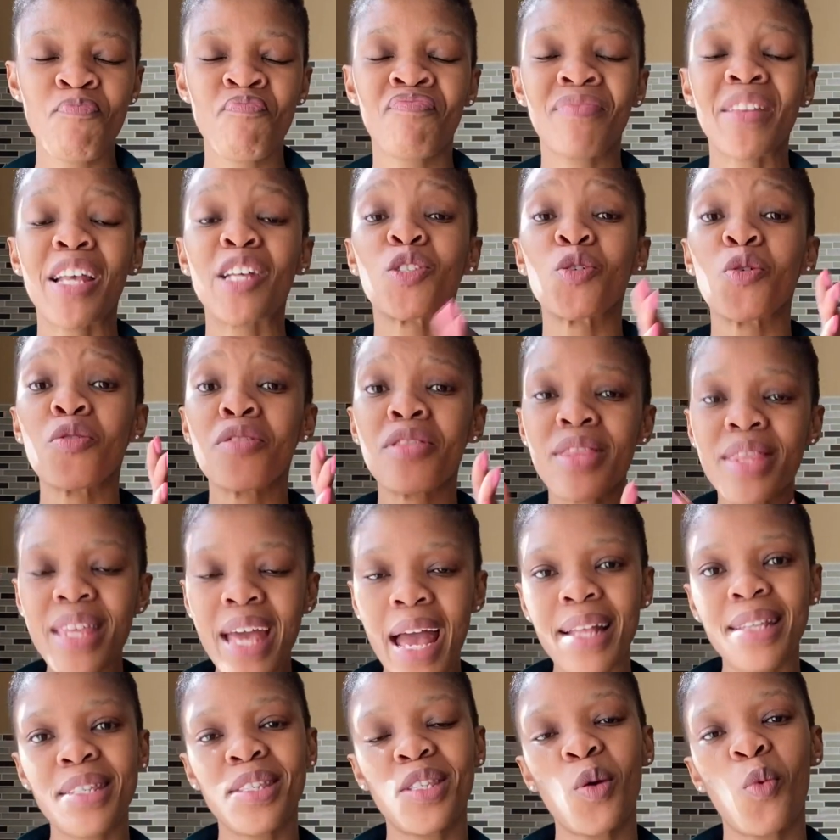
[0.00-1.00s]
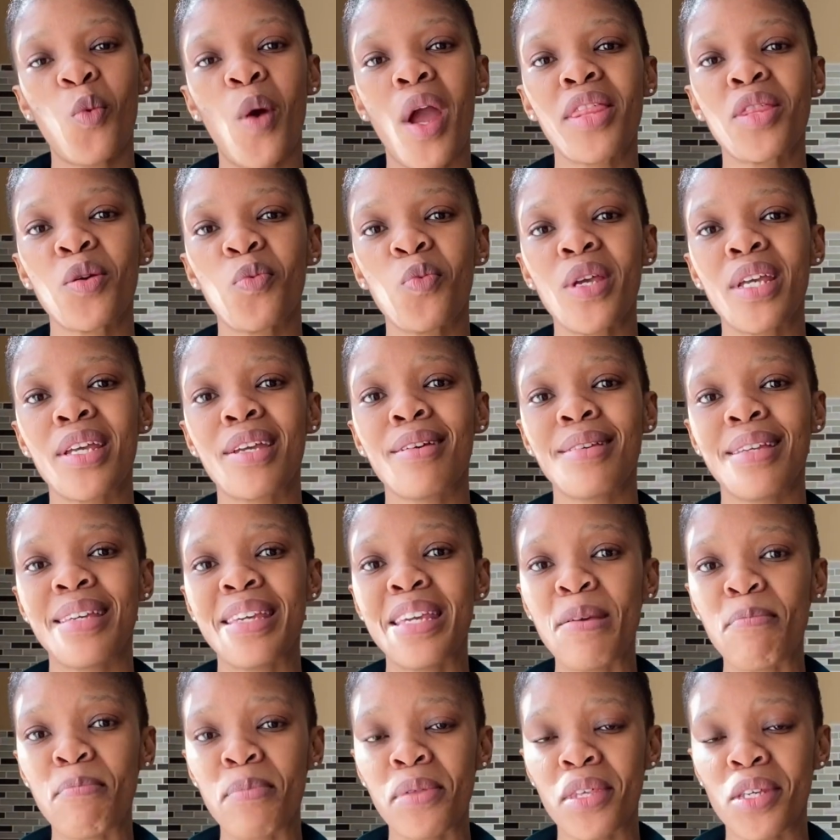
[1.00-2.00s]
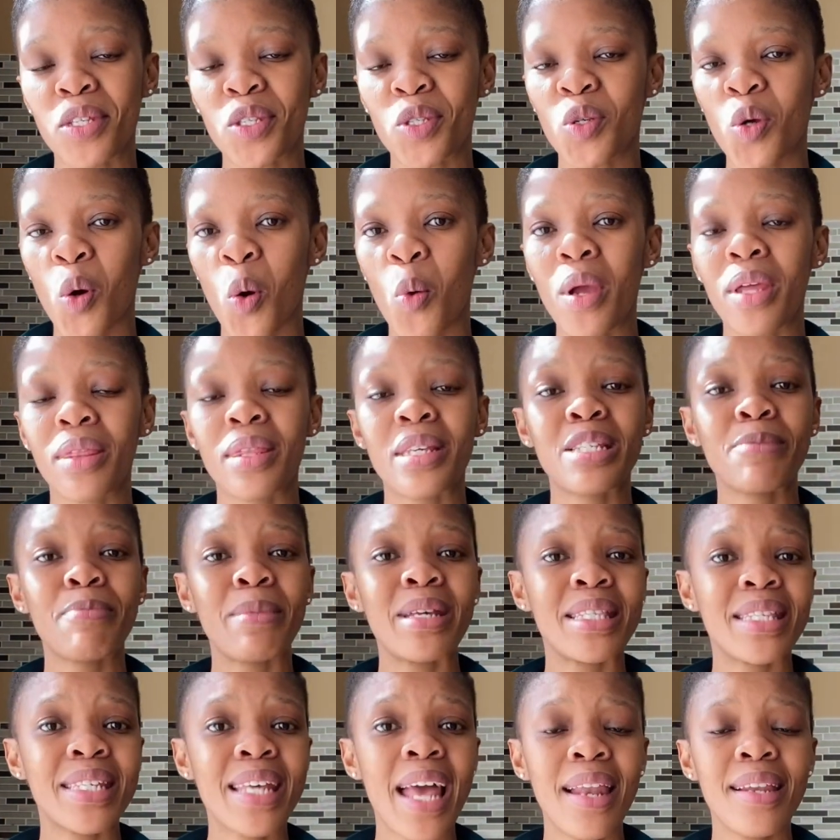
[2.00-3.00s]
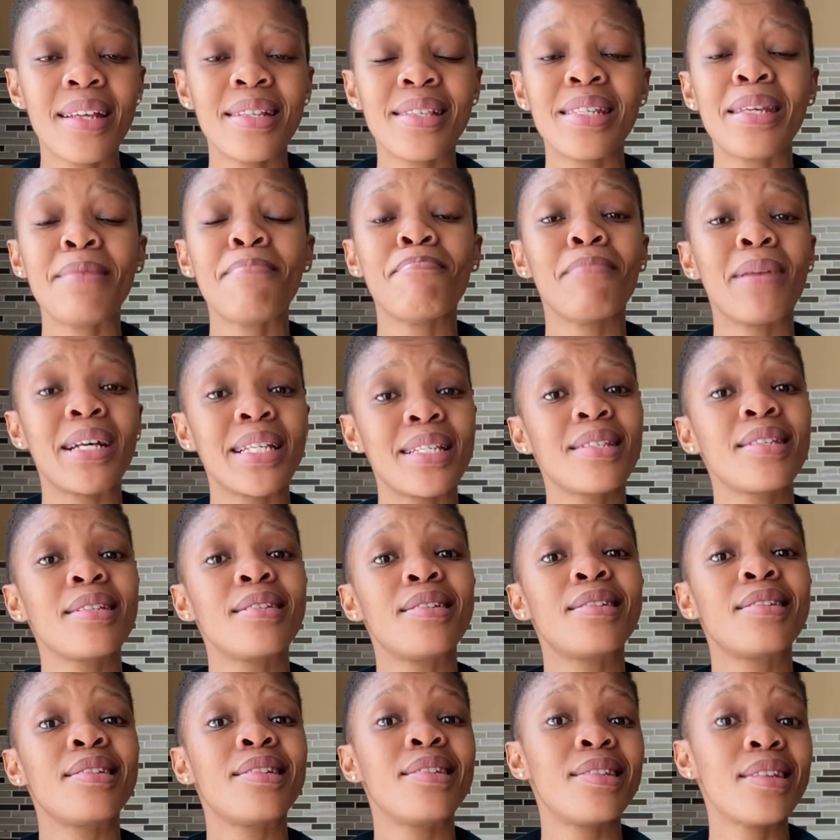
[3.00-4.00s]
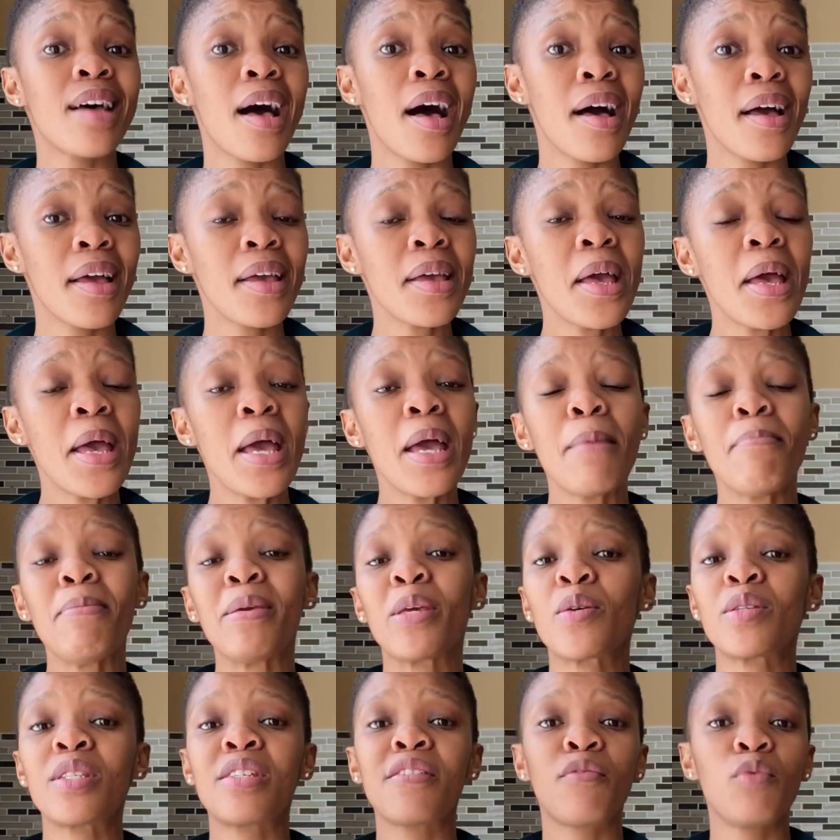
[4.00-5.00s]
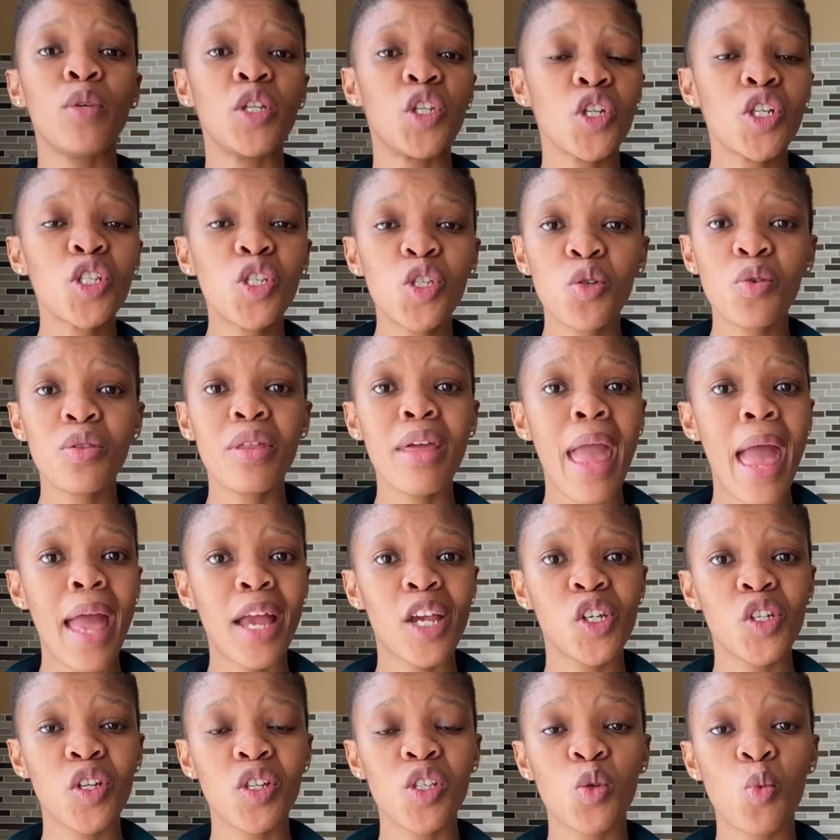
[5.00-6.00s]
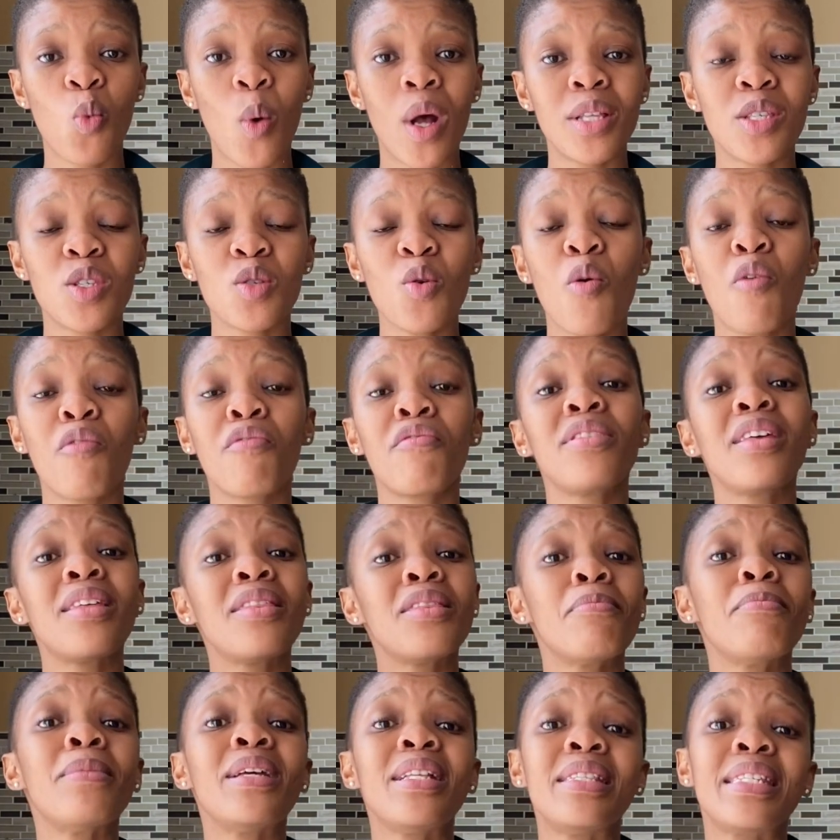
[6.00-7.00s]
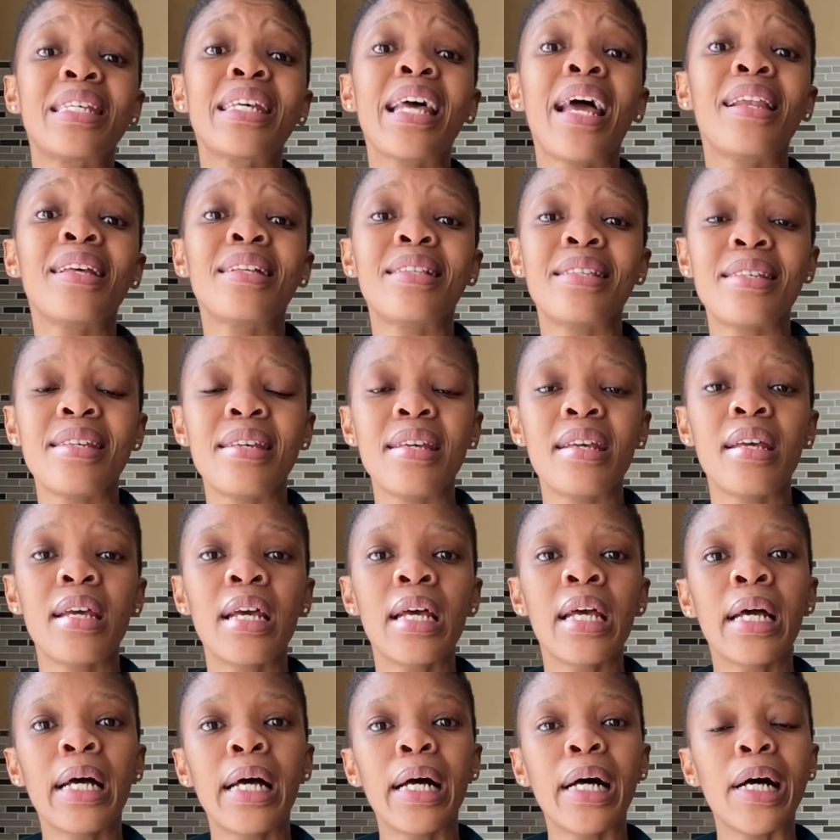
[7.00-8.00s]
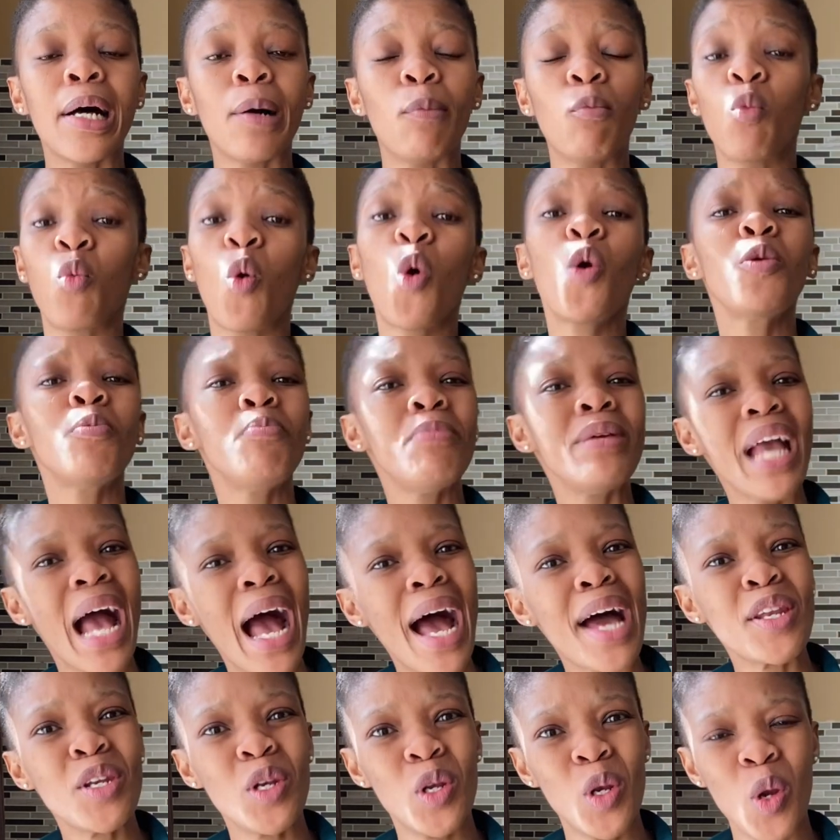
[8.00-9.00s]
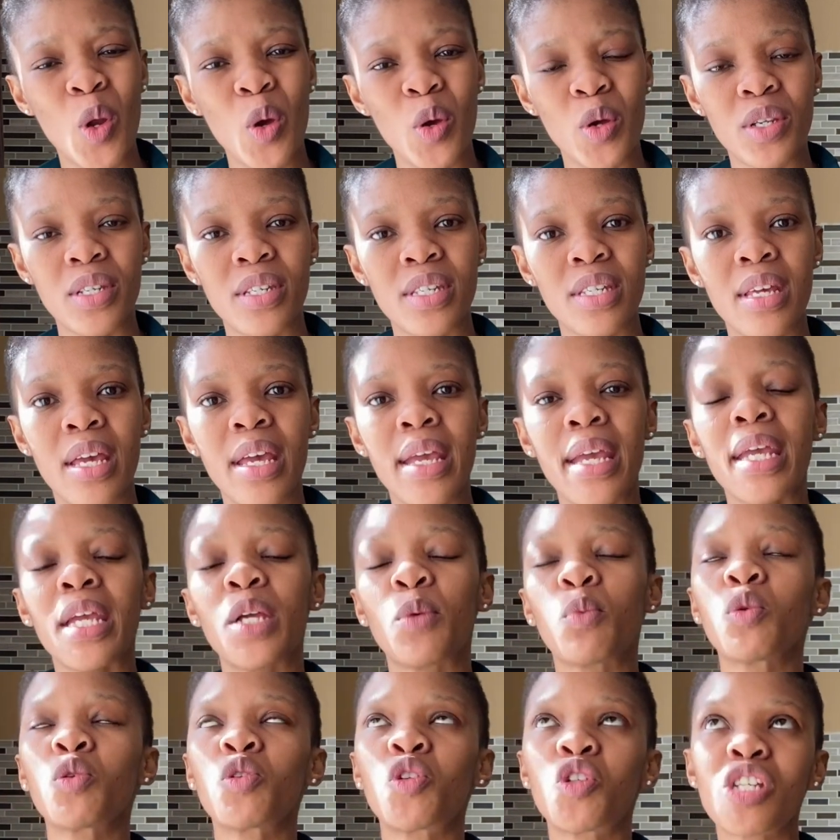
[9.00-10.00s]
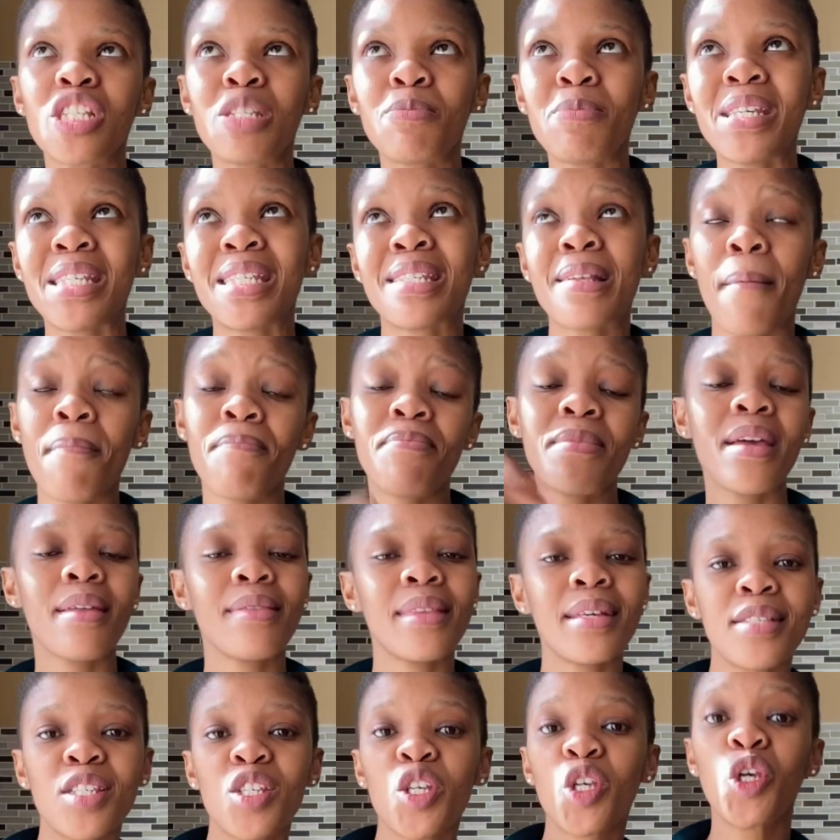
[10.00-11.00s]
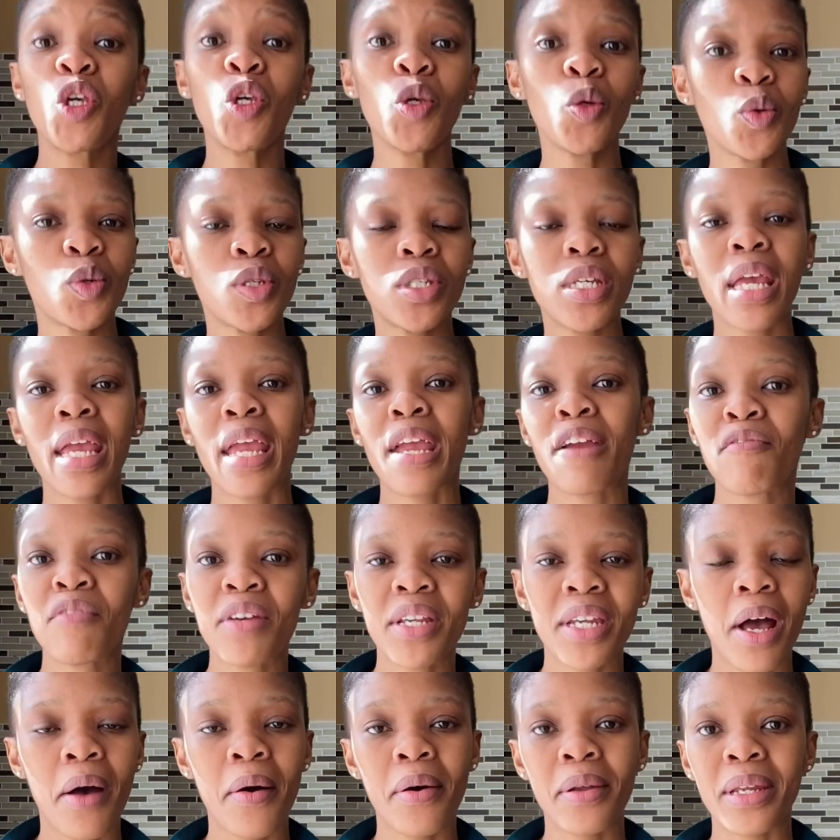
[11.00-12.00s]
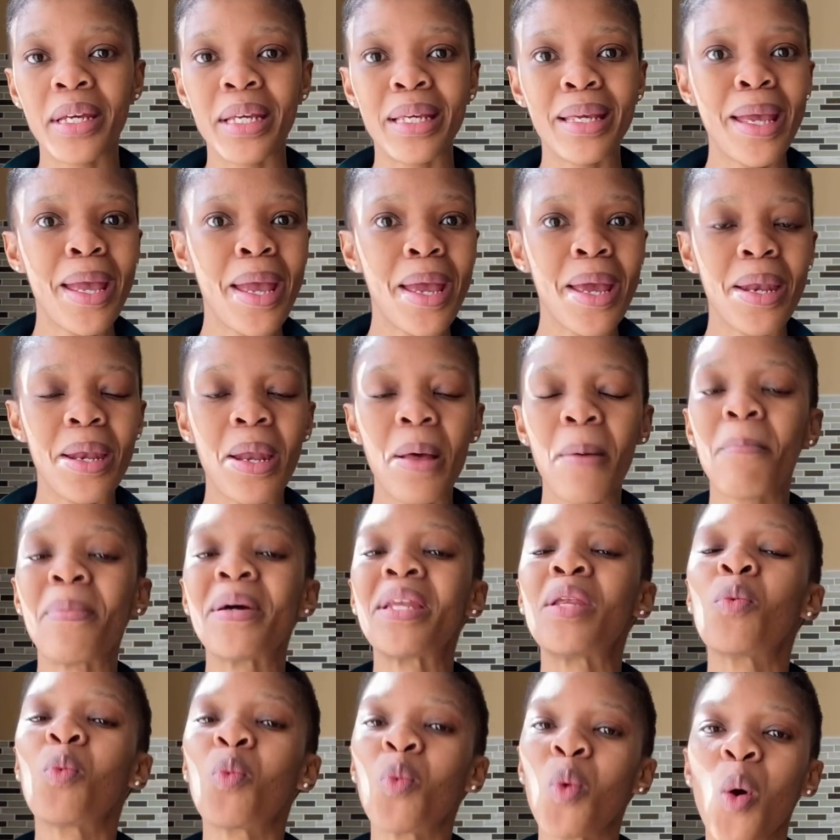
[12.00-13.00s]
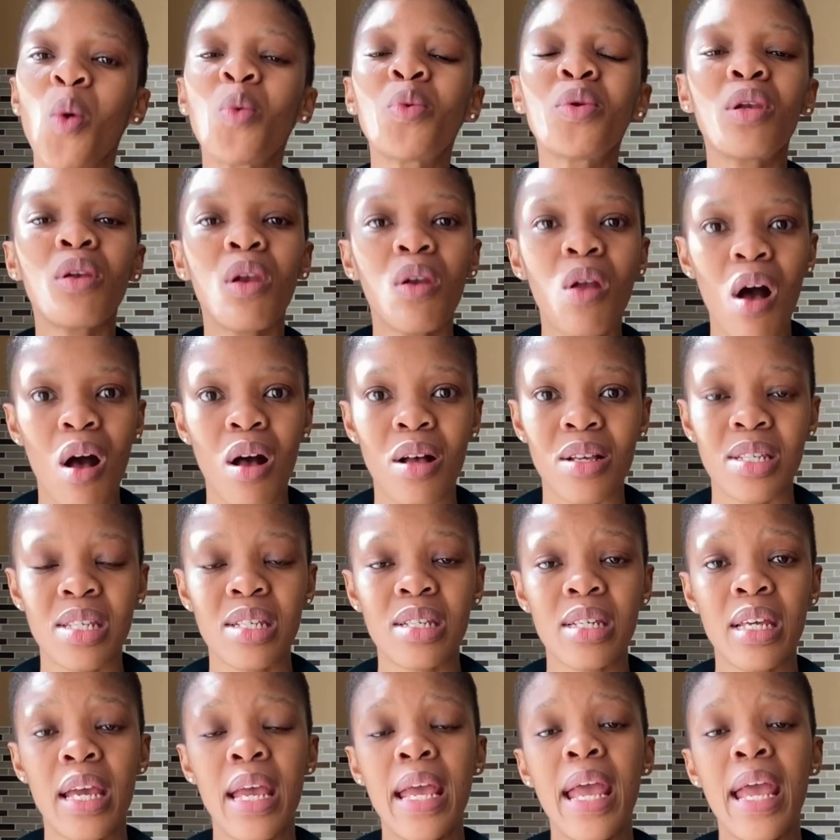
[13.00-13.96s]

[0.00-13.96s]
And so that's the way that we can keep this going. This mentality mustn't die, because if we just do the actions once off, then the mentality won't be unlearned. It will just be something that's cute every now and again, but it won't last.